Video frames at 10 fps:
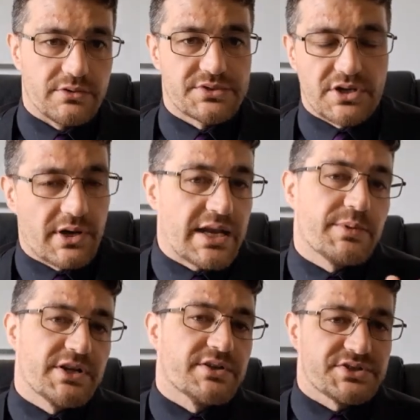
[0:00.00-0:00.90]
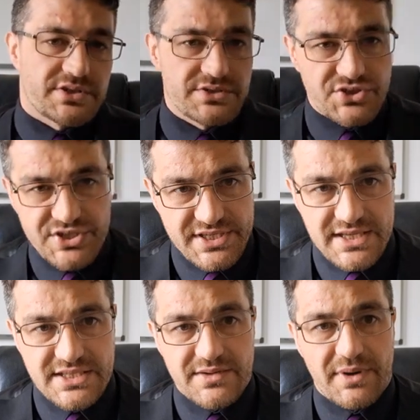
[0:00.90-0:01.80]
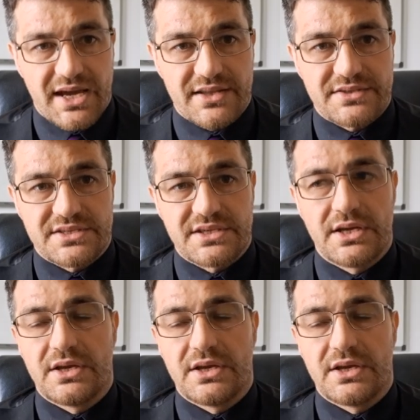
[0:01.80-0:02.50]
So anybody that's done GCSE Maths